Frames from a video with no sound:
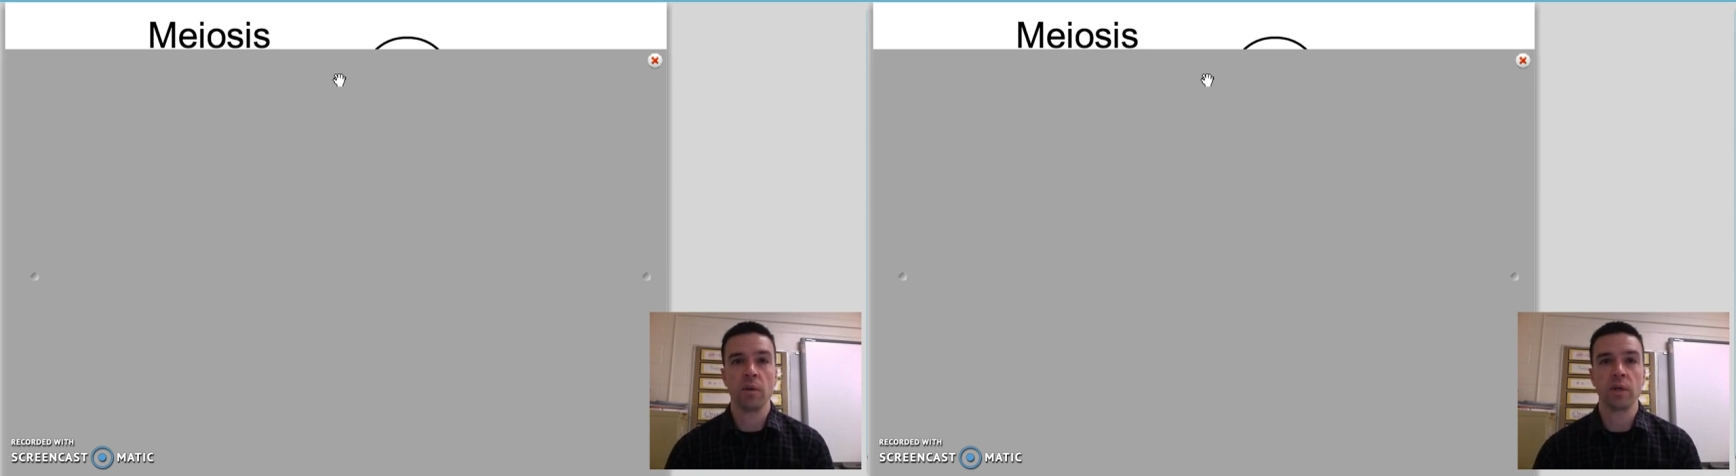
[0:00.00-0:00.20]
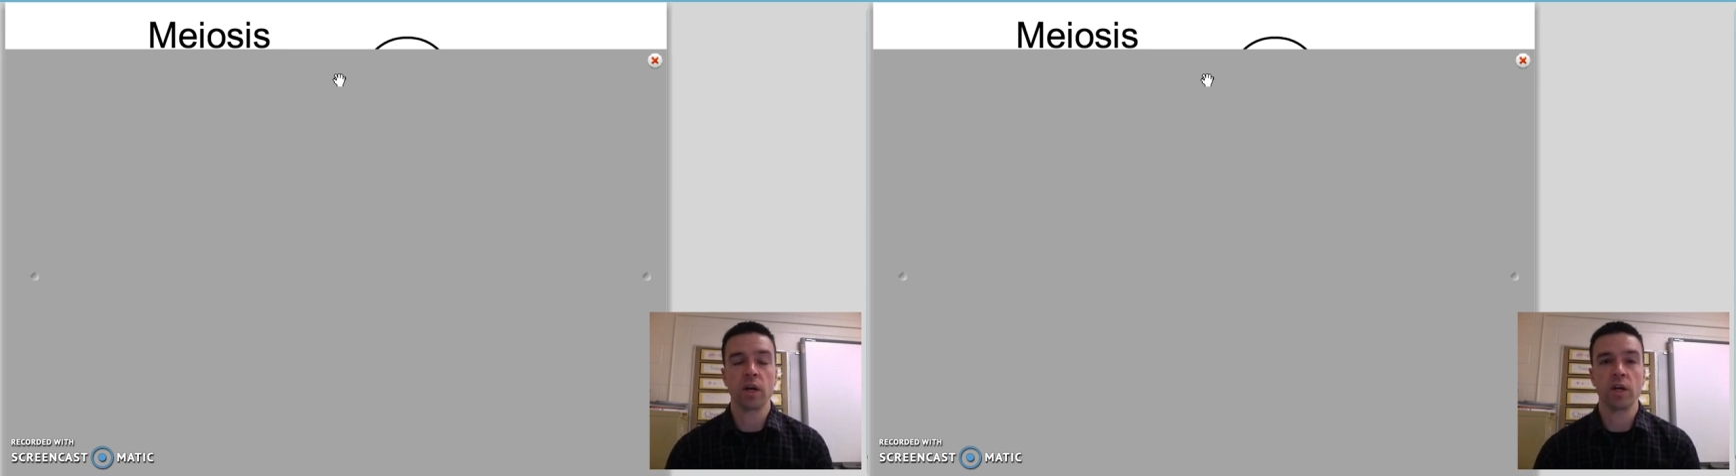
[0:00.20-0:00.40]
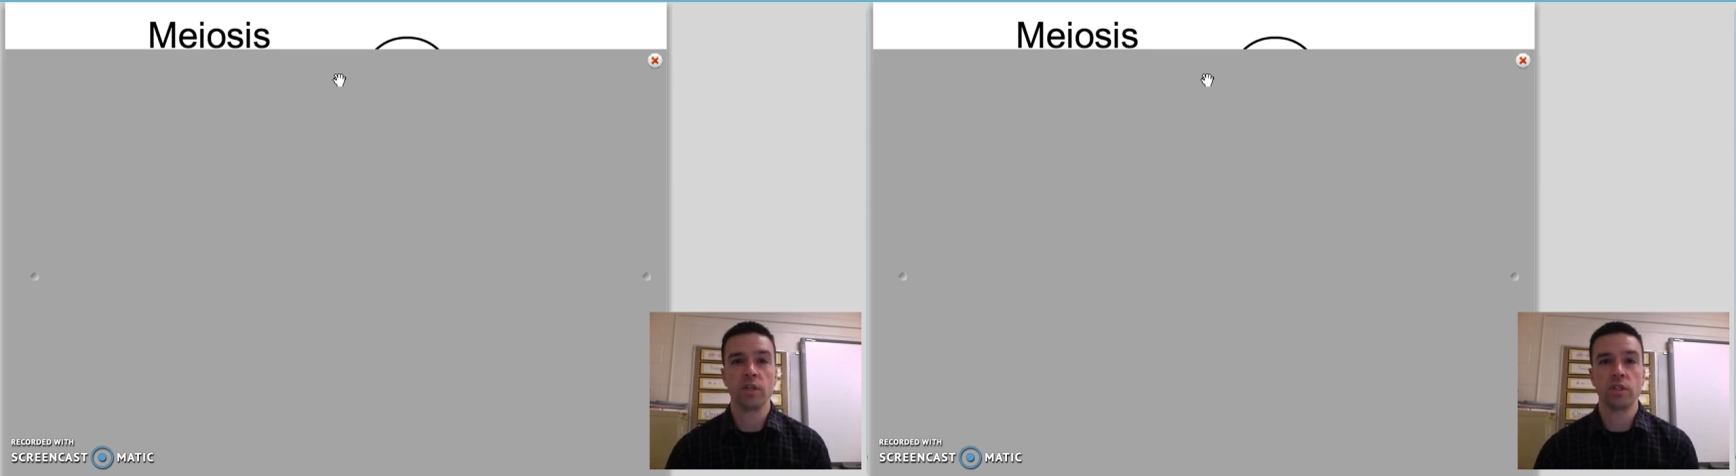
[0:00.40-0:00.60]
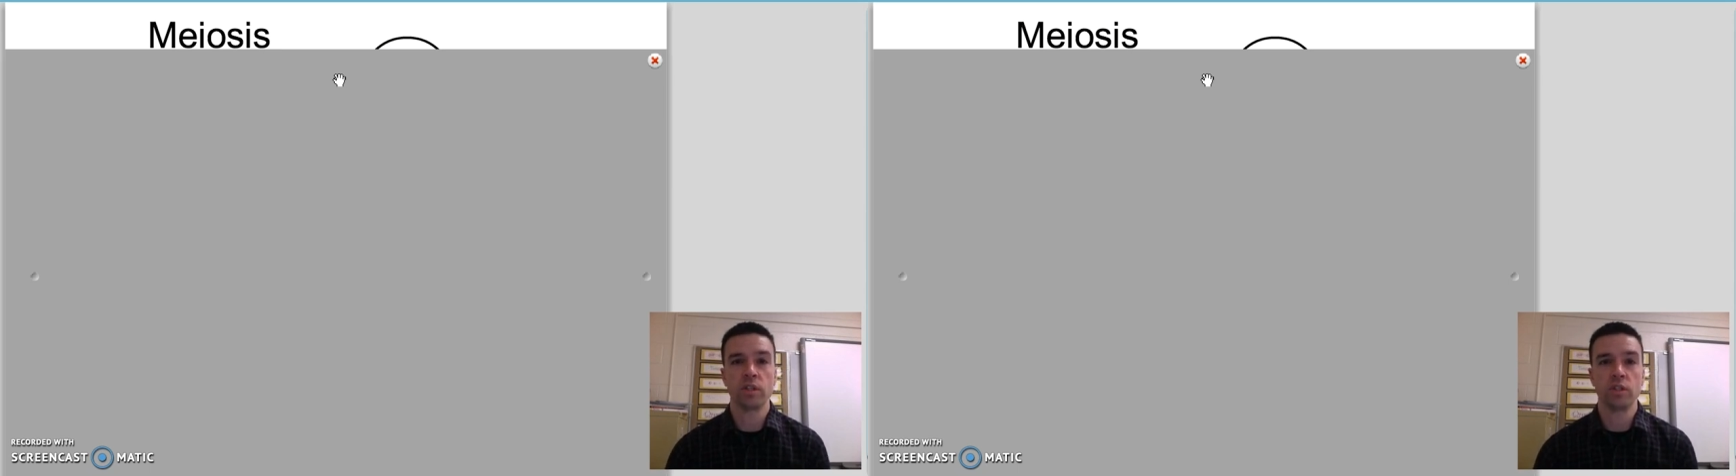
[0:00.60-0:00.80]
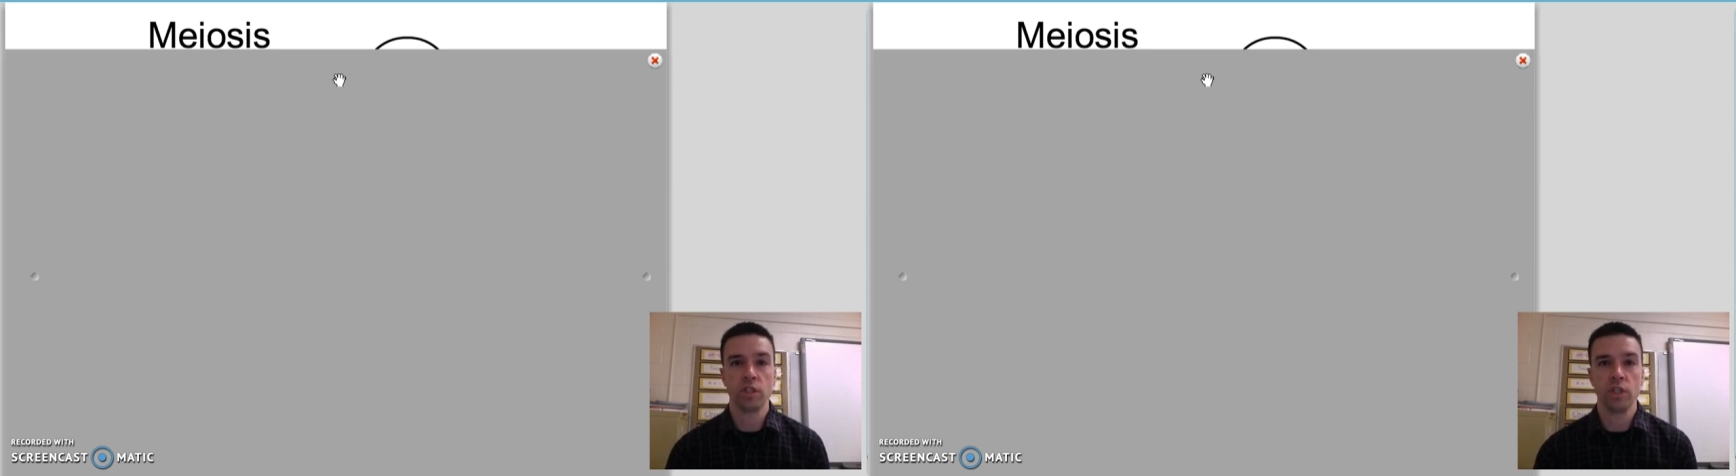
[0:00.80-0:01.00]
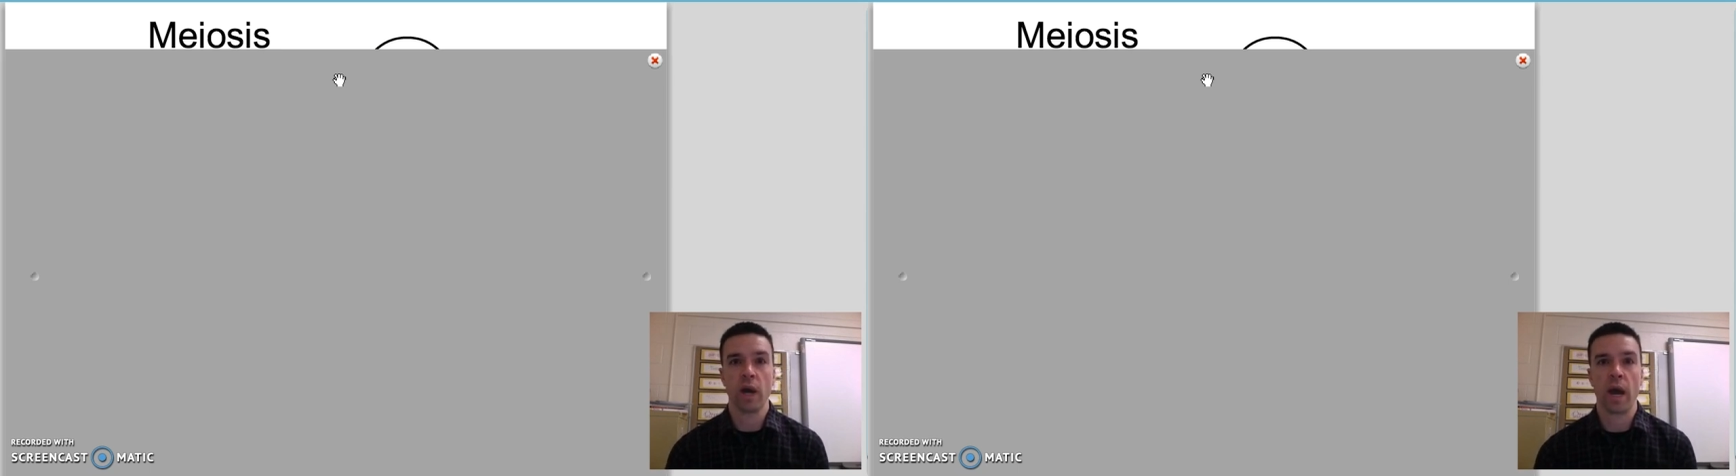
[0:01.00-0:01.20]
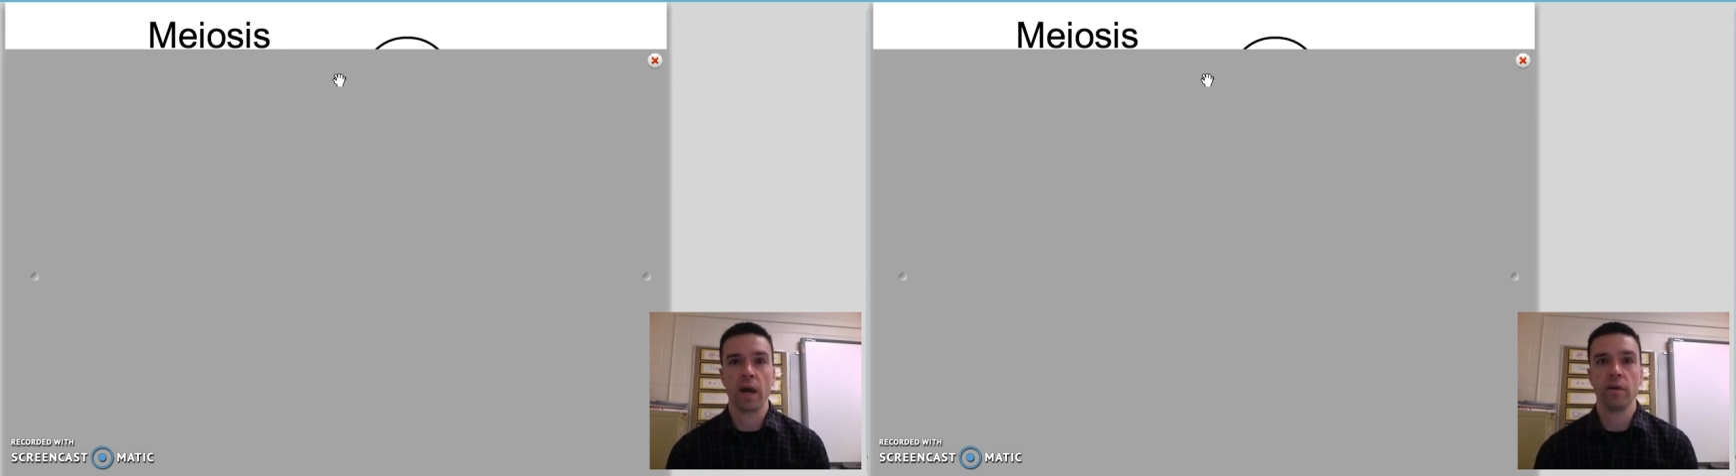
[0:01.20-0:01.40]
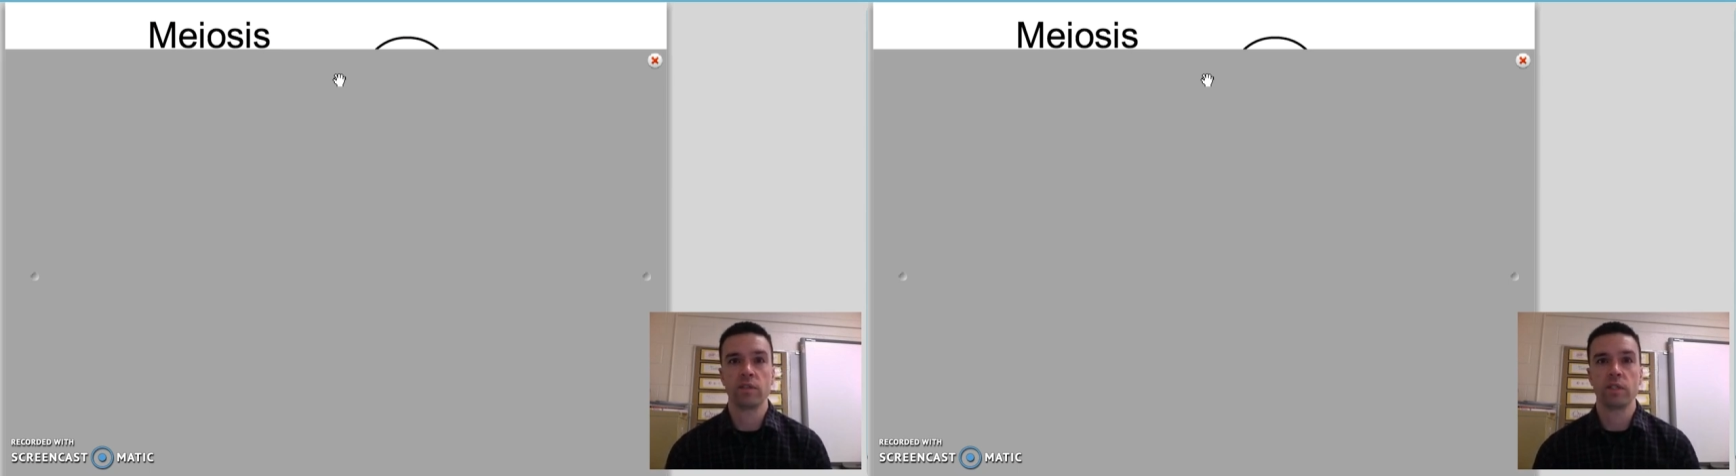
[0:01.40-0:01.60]
because 2
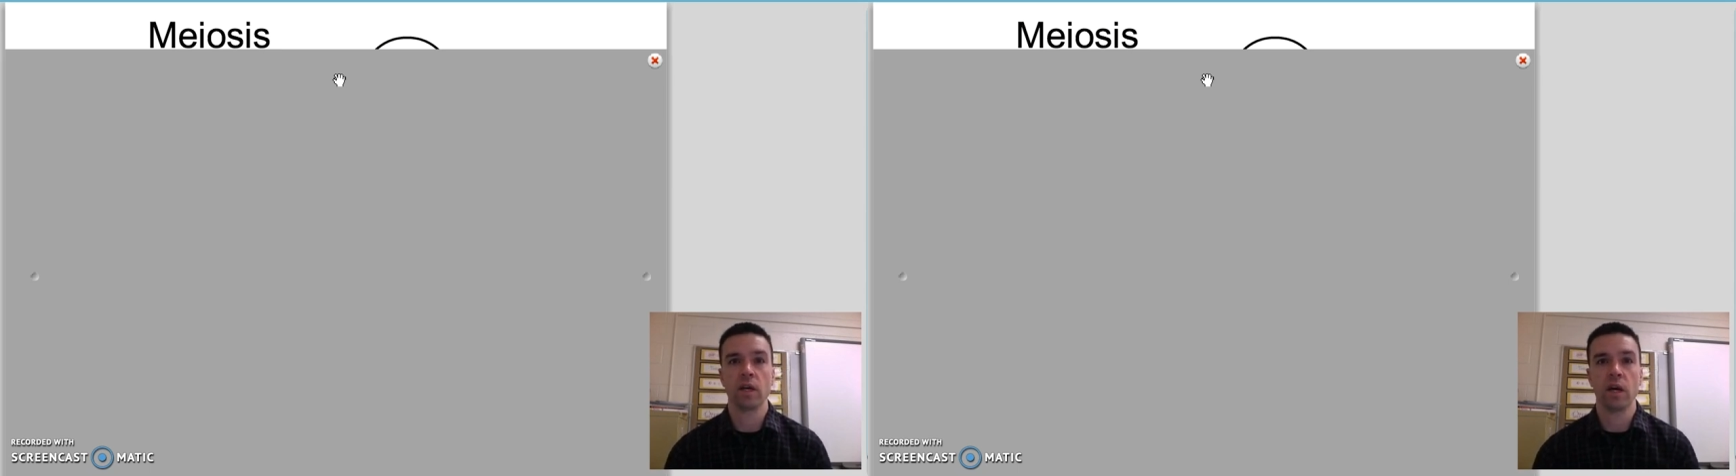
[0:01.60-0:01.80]
halves